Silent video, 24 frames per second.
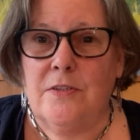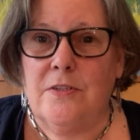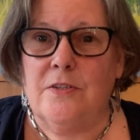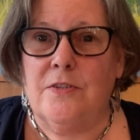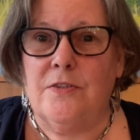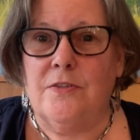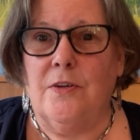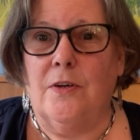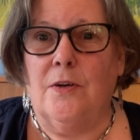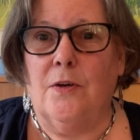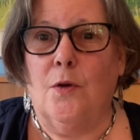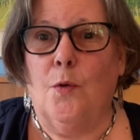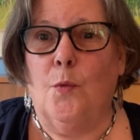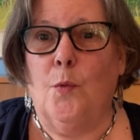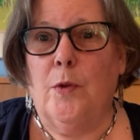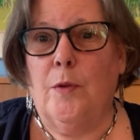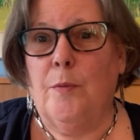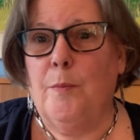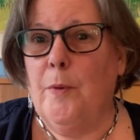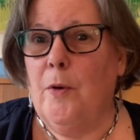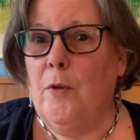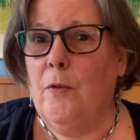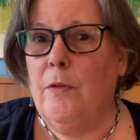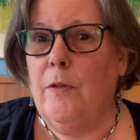to struggle
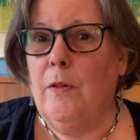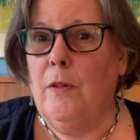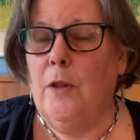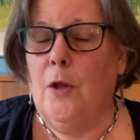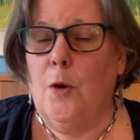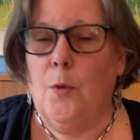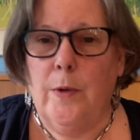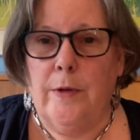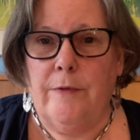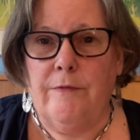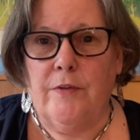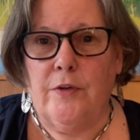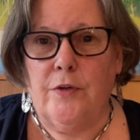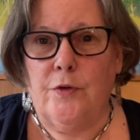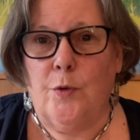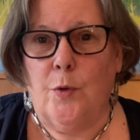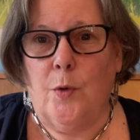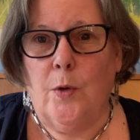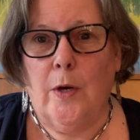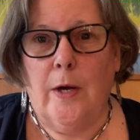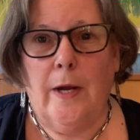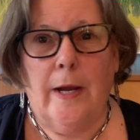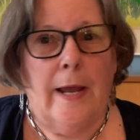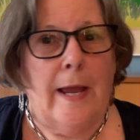with both low
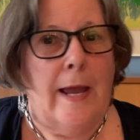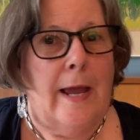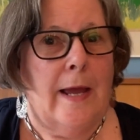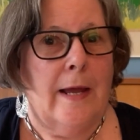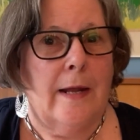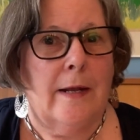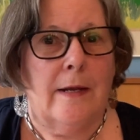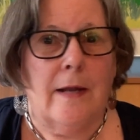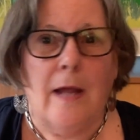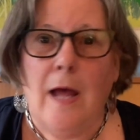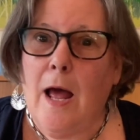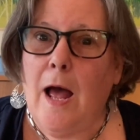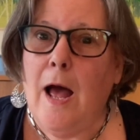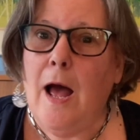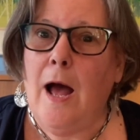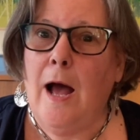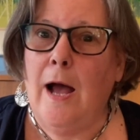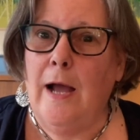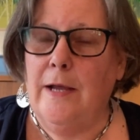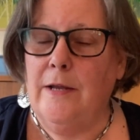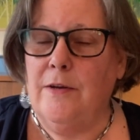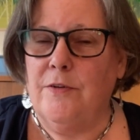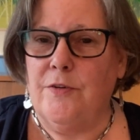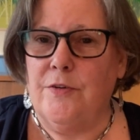inventory and
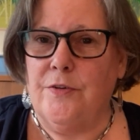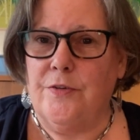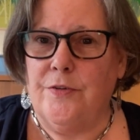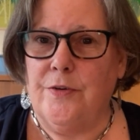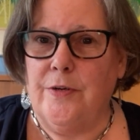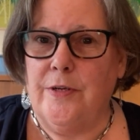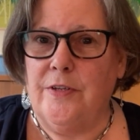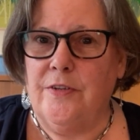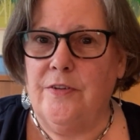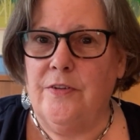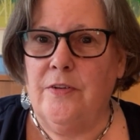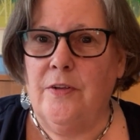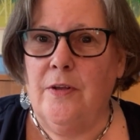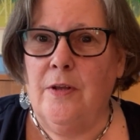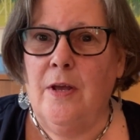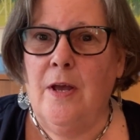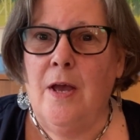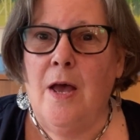high interest rates.